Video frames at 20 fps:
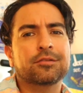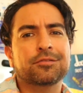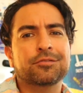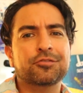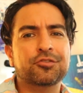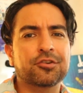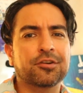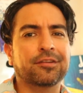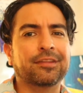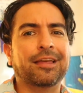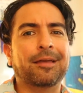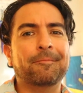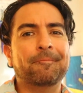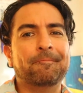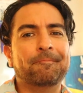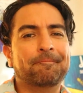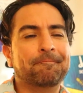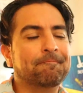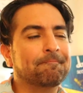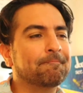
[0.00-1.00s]
Did you hear that?
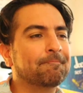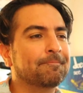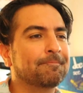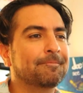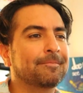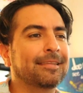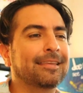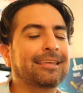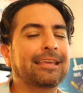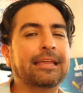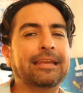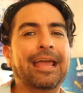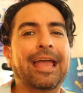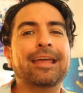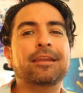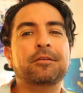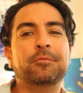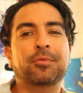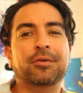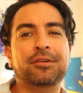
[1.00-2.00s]
Can
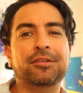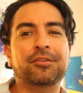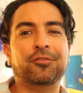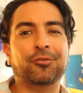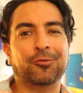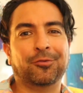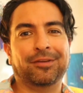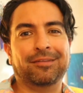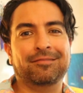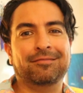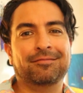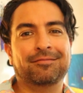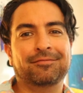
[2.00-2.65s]
anybody do it?